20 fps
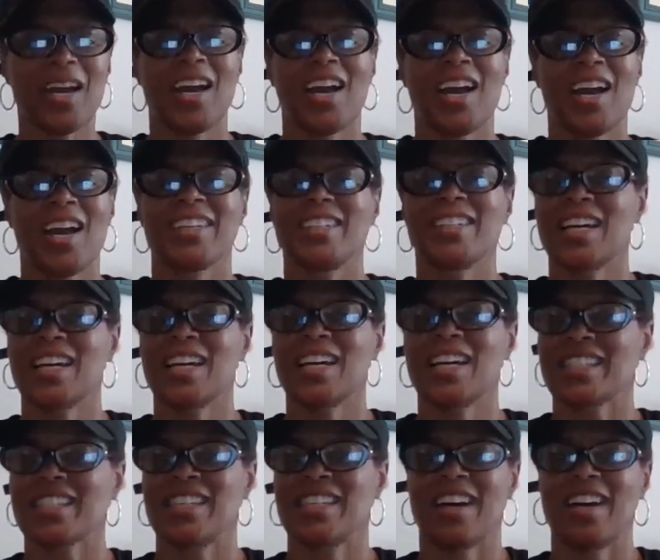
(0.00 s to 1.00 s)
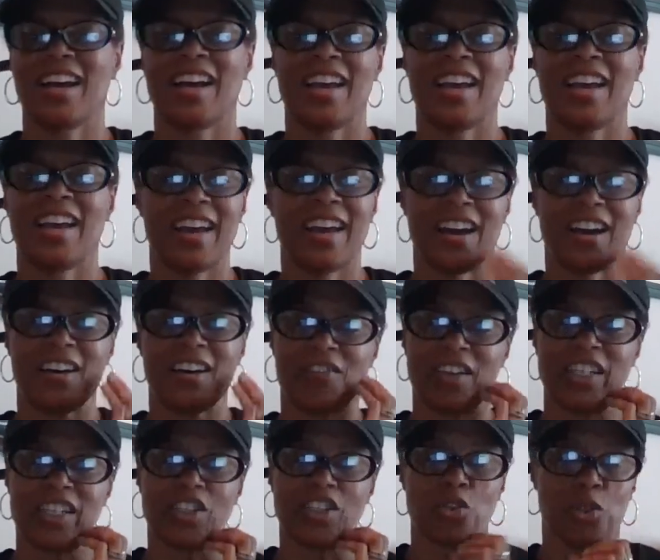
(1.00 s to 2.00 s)
Yes, and I have a
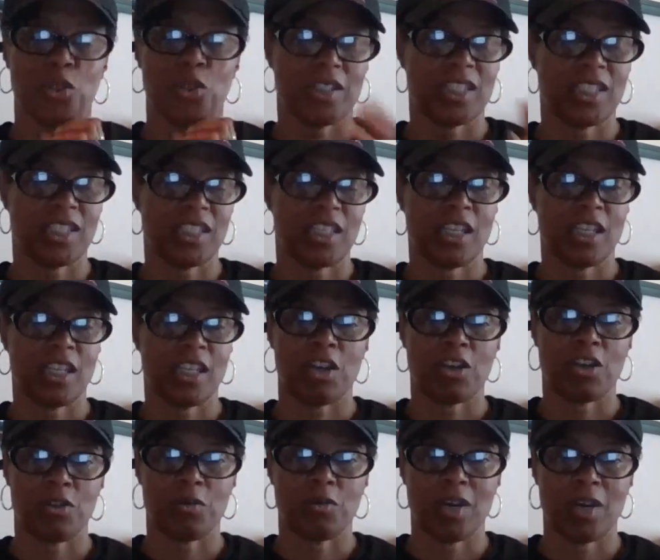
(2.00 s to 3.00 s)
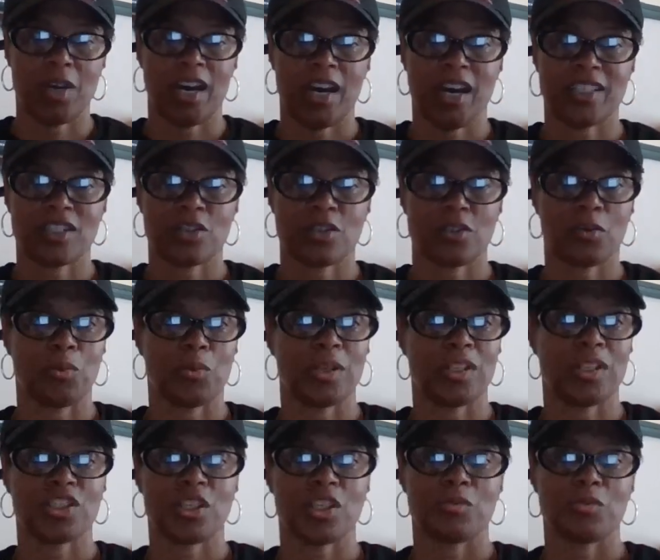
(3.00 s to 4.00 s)
story to tell you guys, so I want to
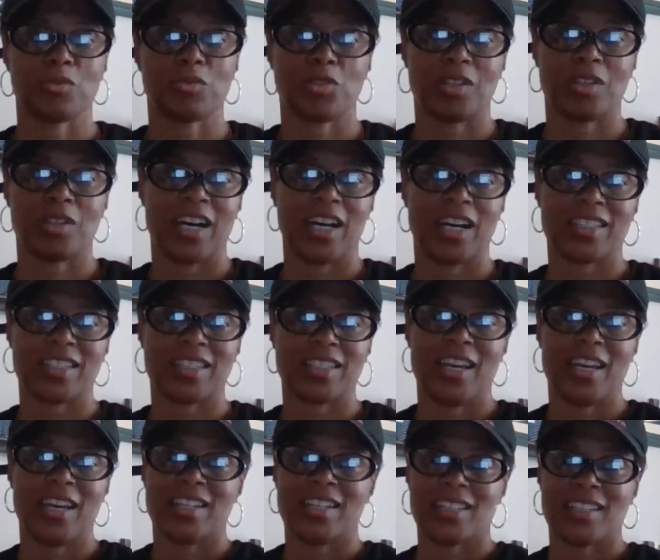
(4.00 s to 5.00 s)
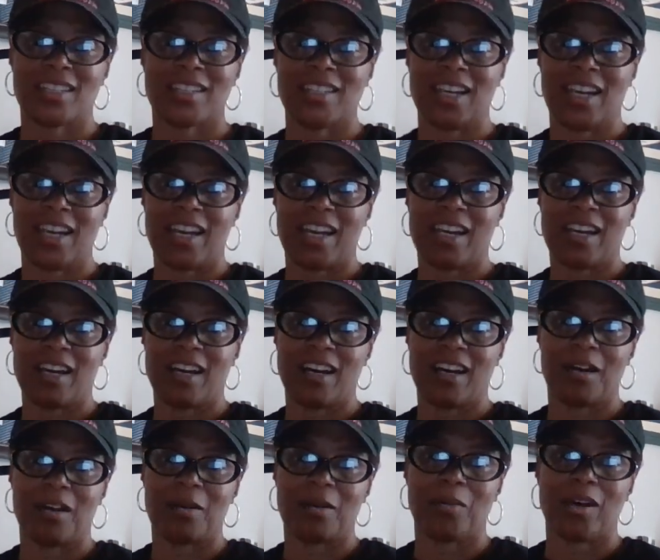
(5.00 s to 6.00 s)
share with you guys today
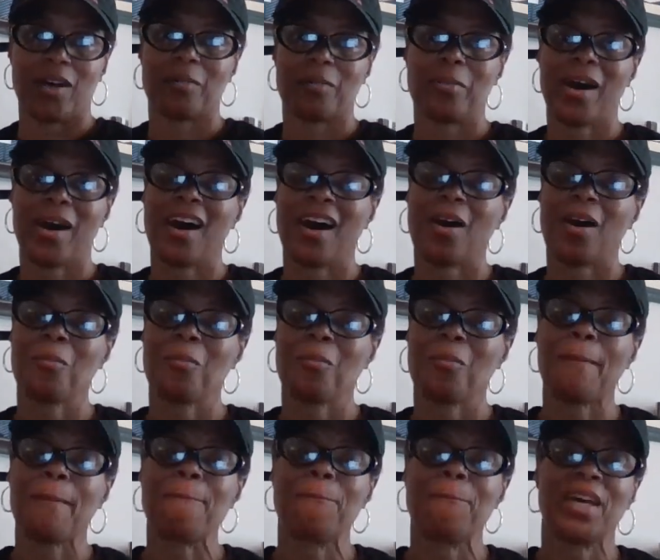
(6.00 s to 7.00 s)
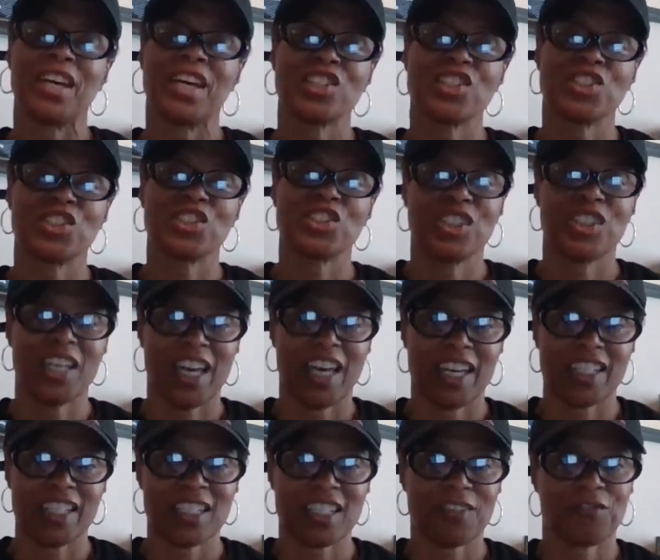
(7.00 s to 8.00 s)
about my best
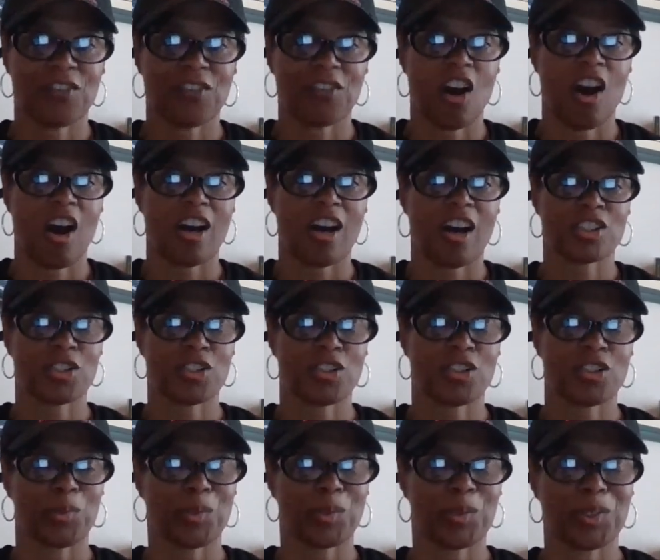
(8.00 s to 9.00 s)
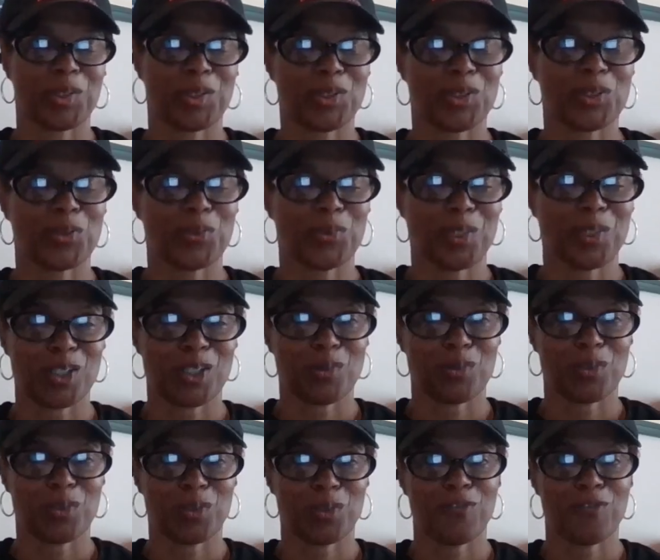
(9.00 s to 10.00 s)
yes for October
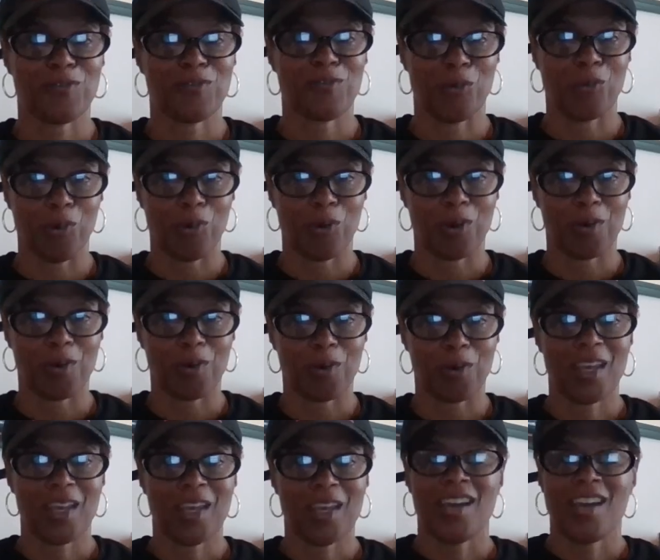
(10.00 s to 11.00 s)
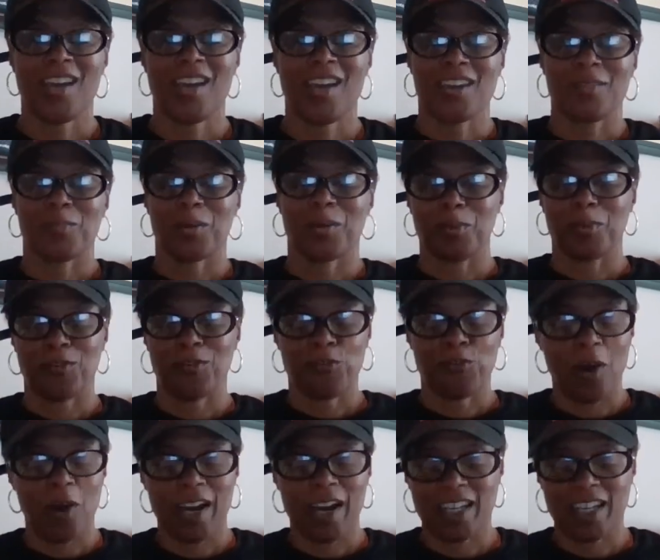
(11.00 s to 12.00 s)
2024. But before
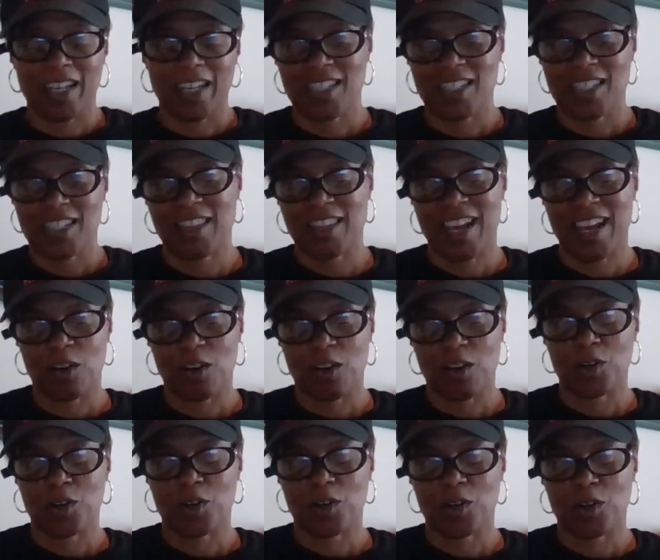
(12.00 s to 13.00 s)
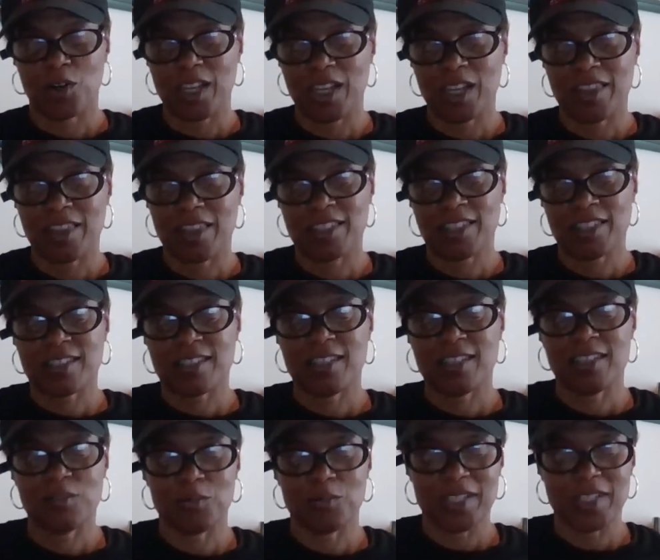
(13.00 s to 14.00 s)
I get into that, I want to read
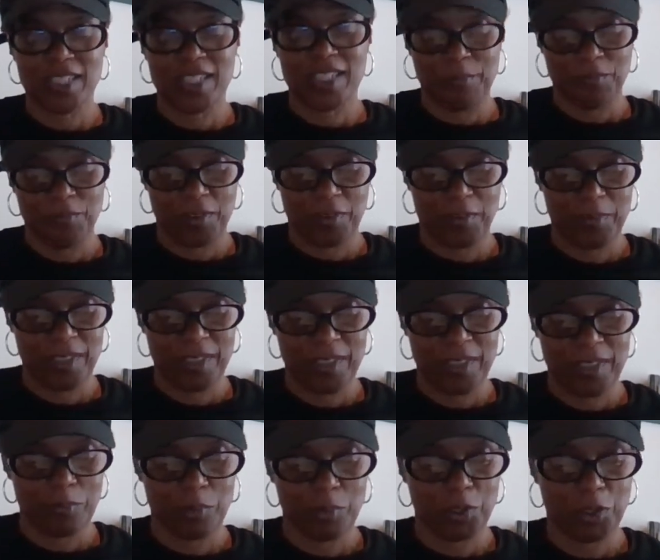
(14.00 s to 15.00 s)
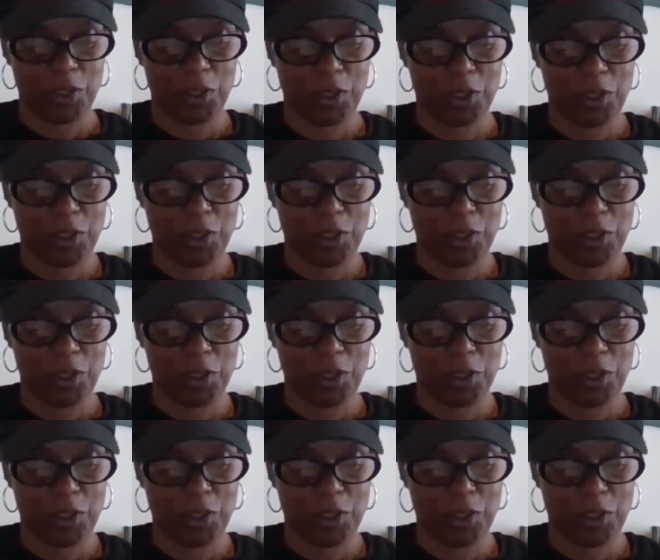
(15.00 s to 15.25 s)
something from this book.